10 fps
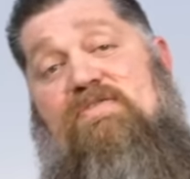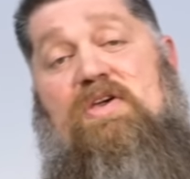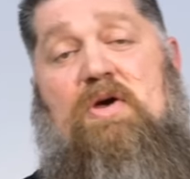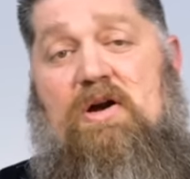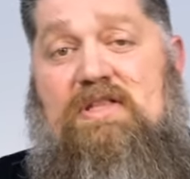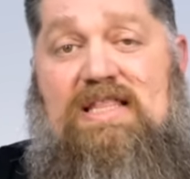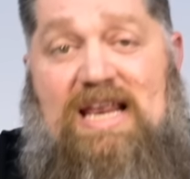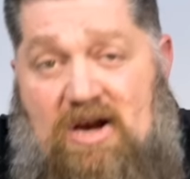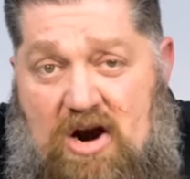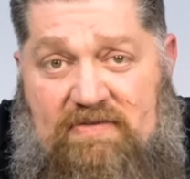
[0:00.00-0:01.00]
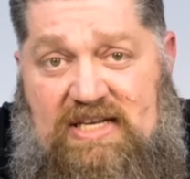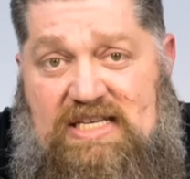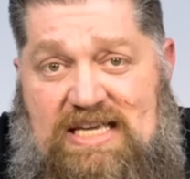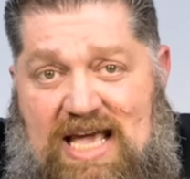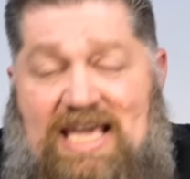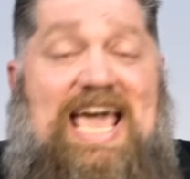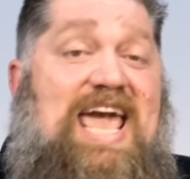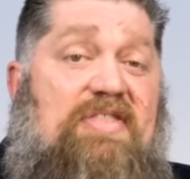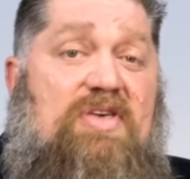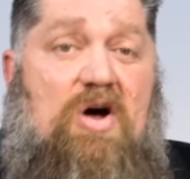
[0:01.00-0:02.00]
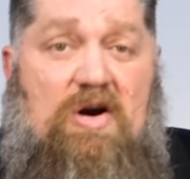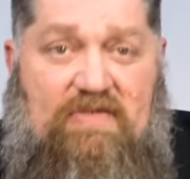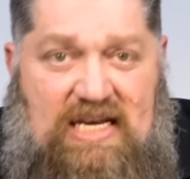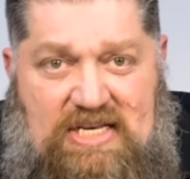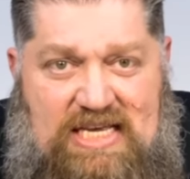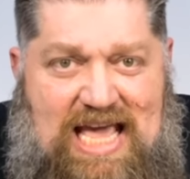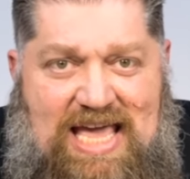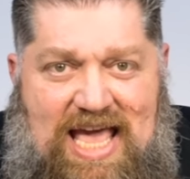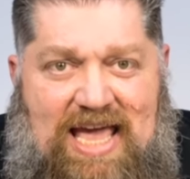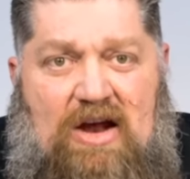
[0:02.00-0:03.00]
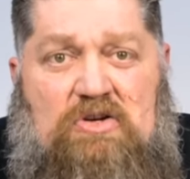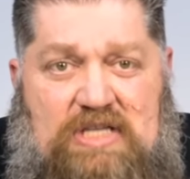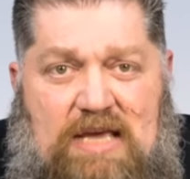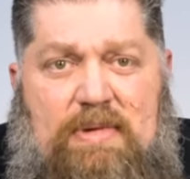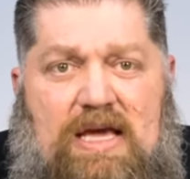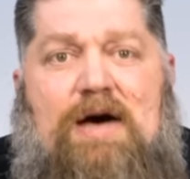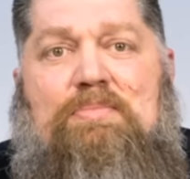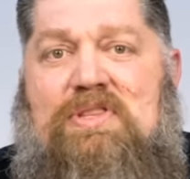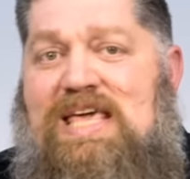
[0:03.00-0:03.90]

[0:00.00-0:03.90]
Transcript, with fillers: have you heard that the NRVTA and the RVTAA are teaming up with